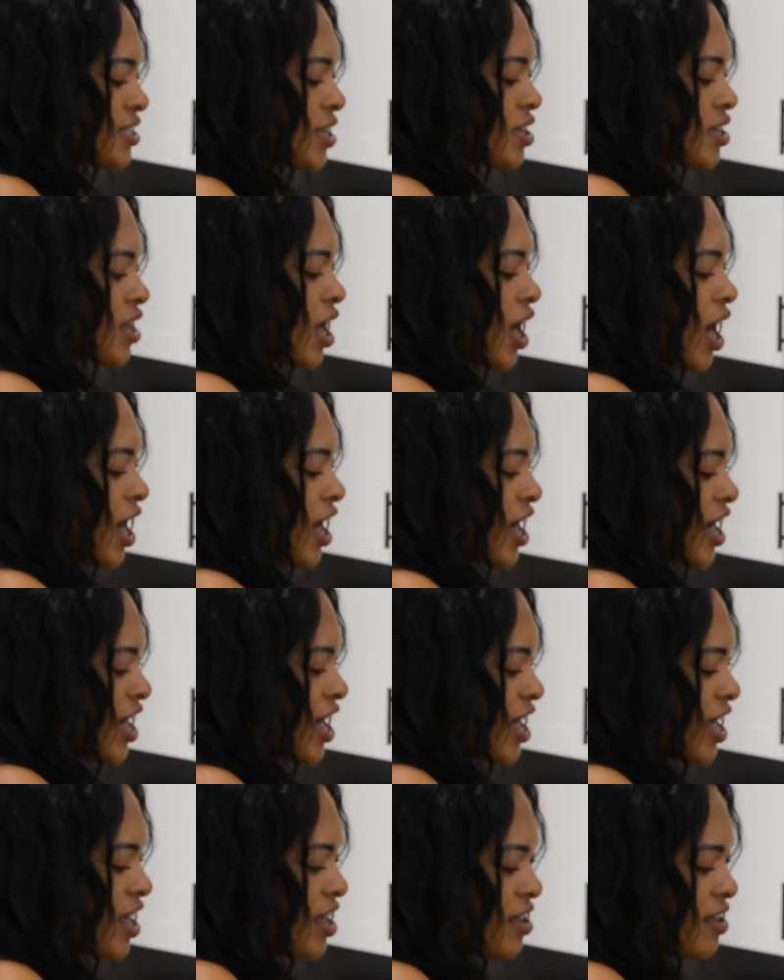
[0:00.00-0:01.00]
on
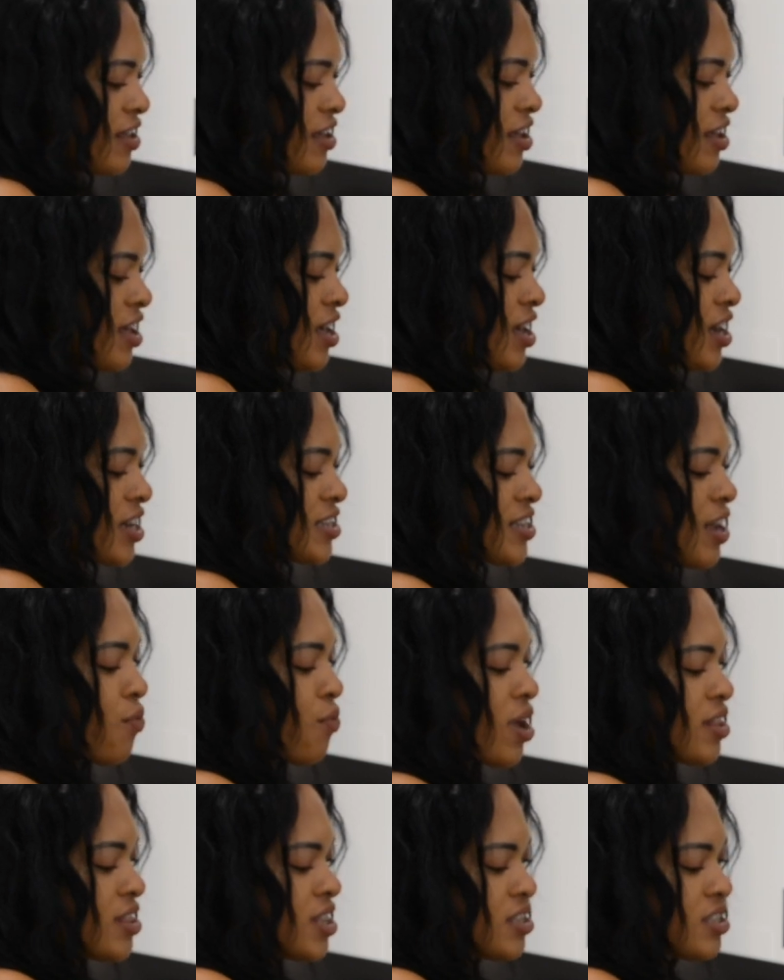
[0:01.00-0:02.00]
high because I
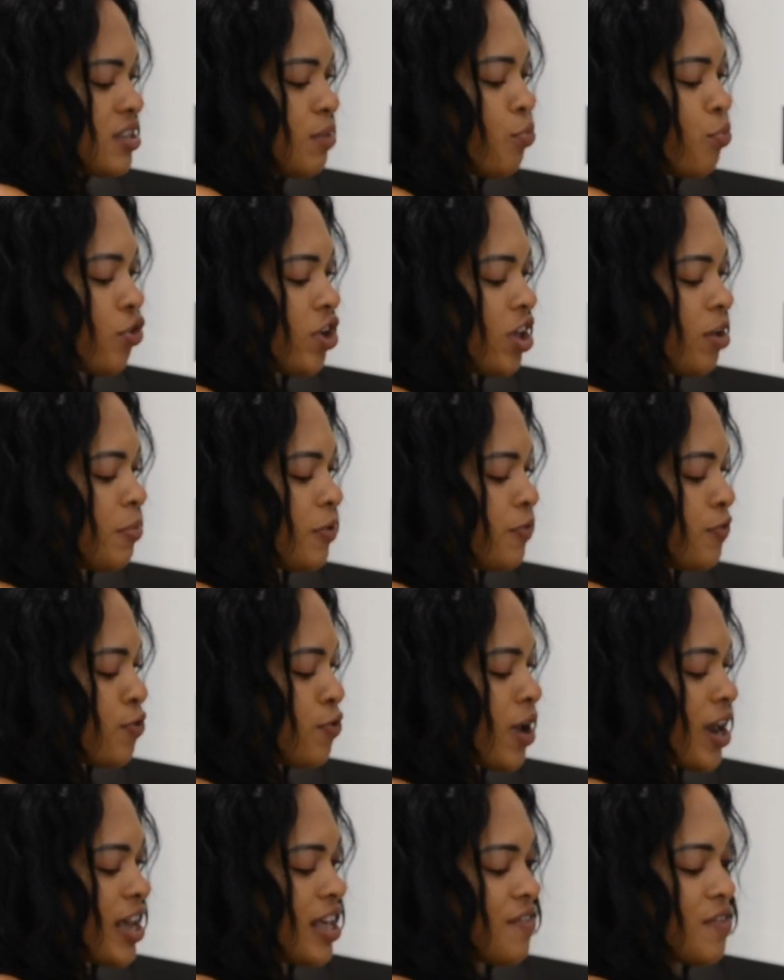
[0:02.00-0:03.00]
want this to boil
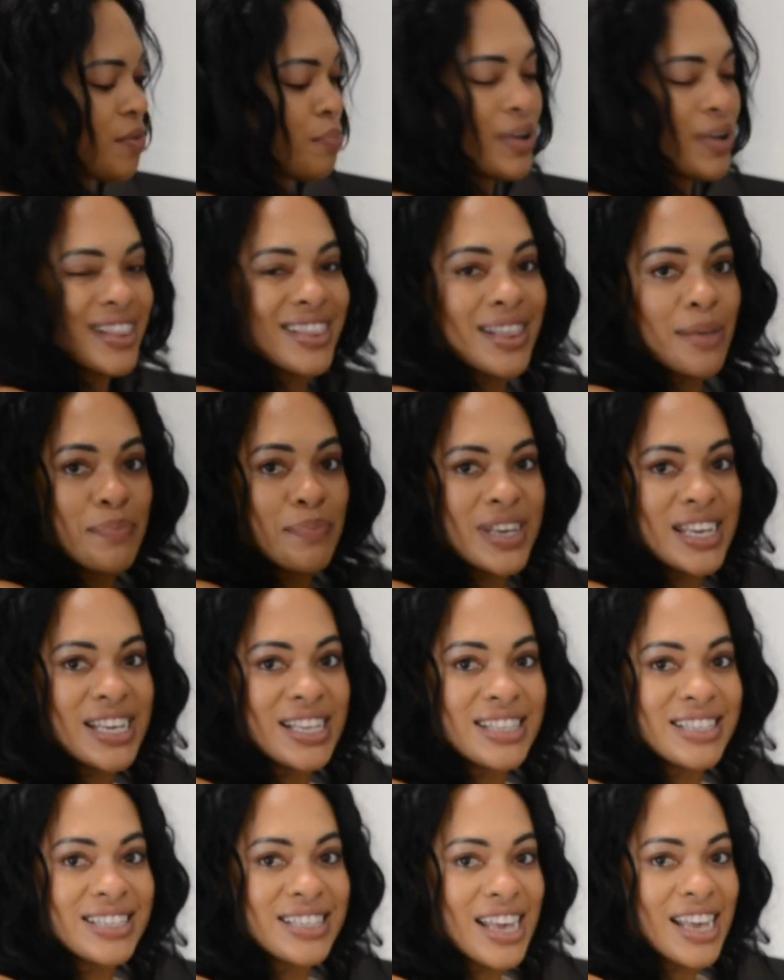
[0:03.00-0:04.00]
before I even put the
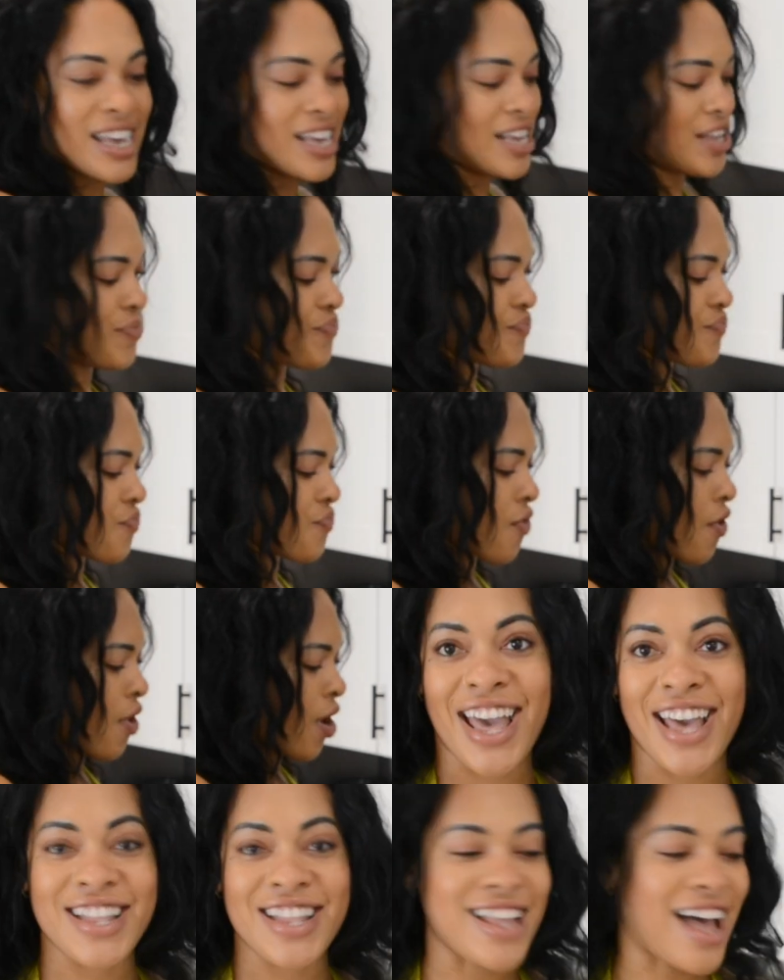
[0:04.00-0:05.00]
beans in.
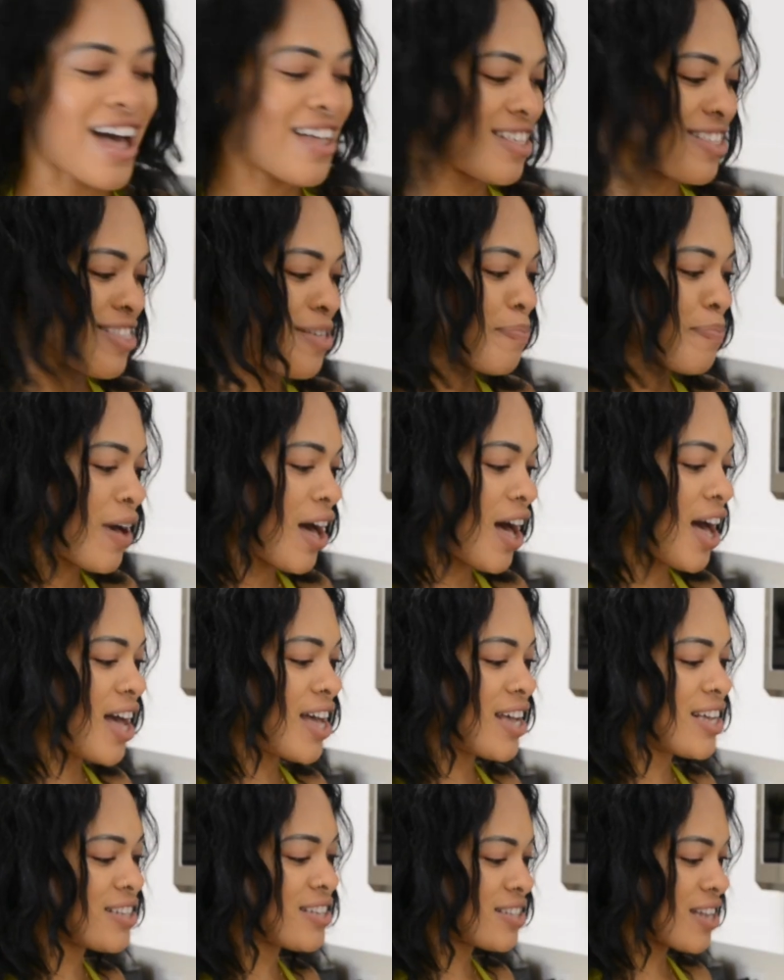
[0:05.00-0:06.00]
Okay, now that the
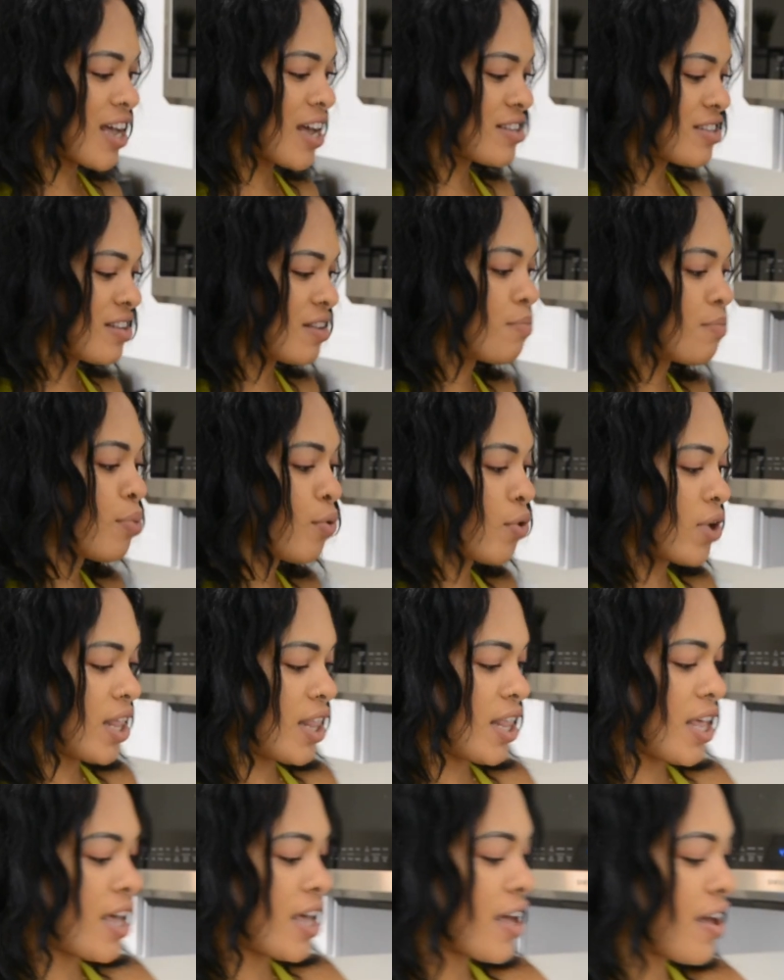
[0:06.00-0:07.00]
pot is nice and
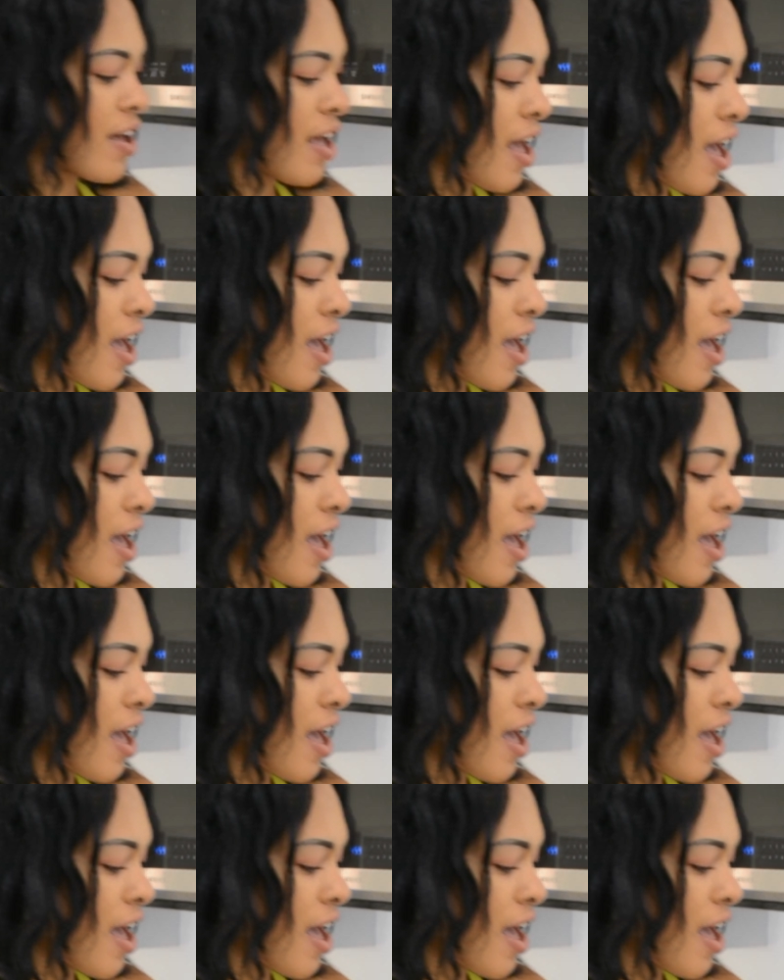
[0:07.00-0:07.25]
boiling,